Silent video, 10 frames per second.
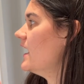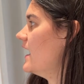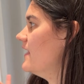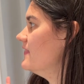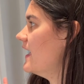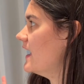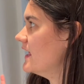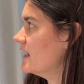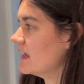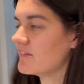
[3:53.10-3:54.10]
And
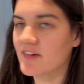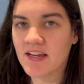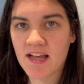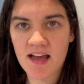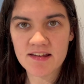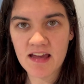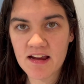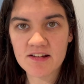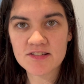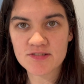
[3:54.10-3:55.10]
then Avery got tired,